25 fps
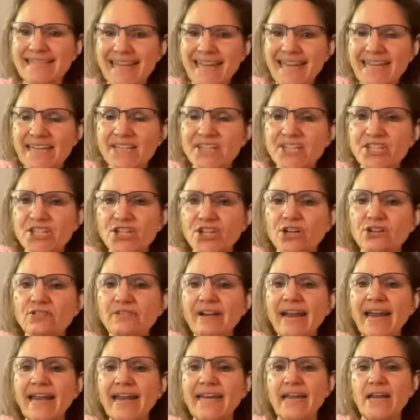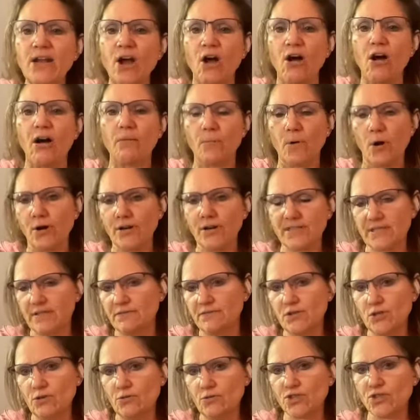It's integrating all parts of
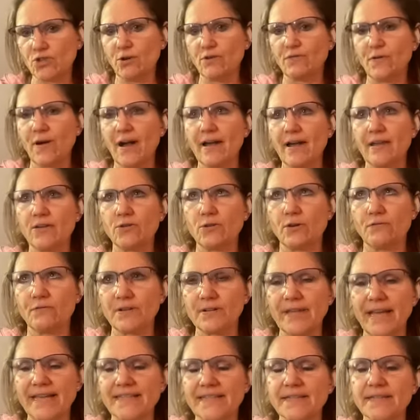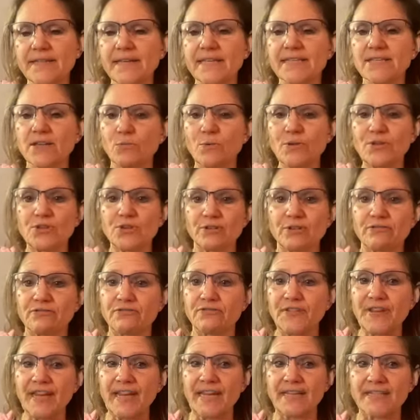you. So if a lesson is with your
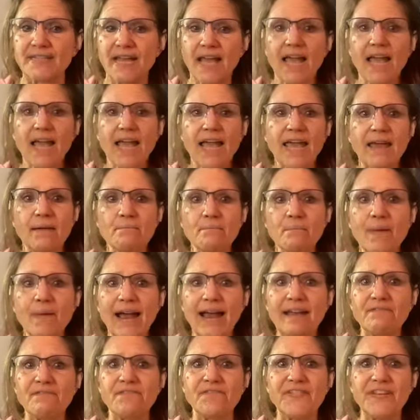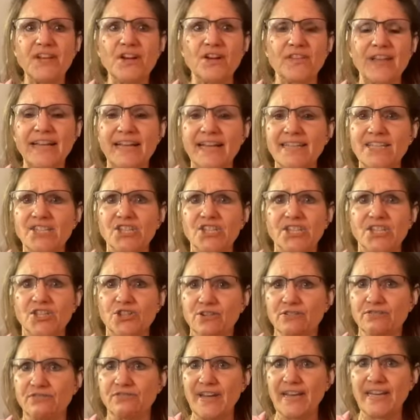feet, it might feel like it's just your
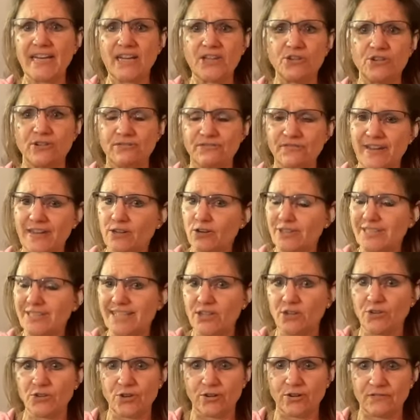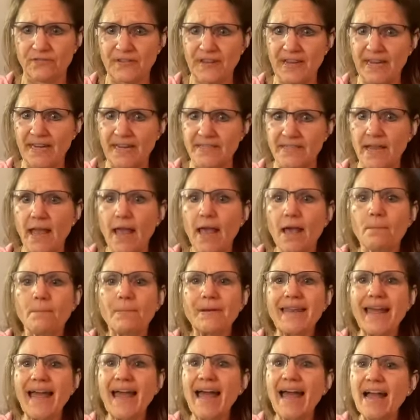feet and your feet are still your feet.
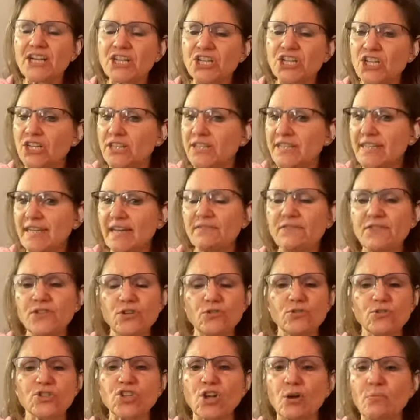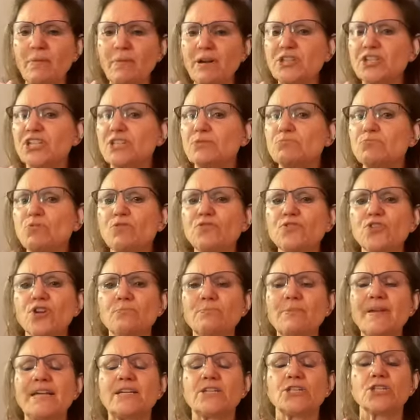But actually, if you so much as move your
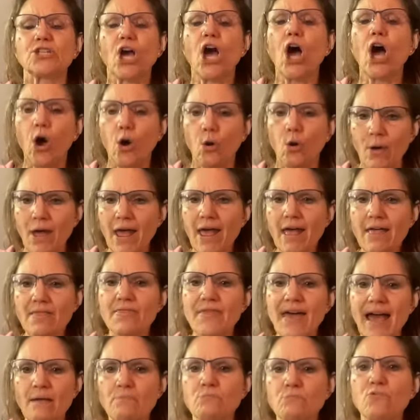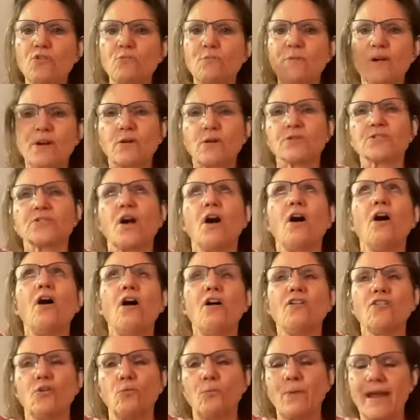big toe, that movement goes
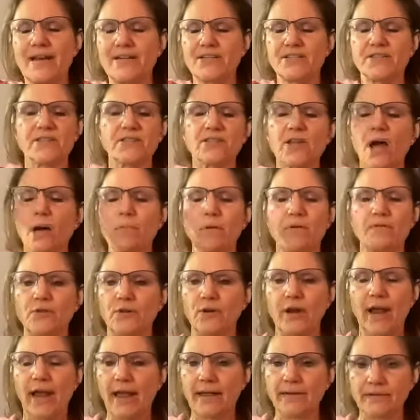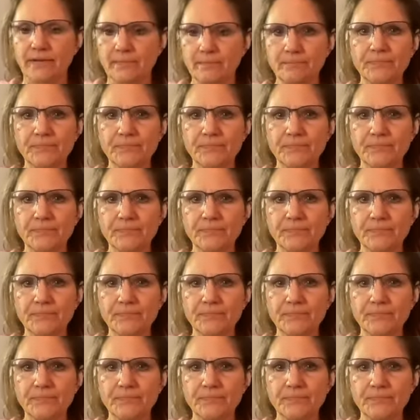all the way to the top of your head.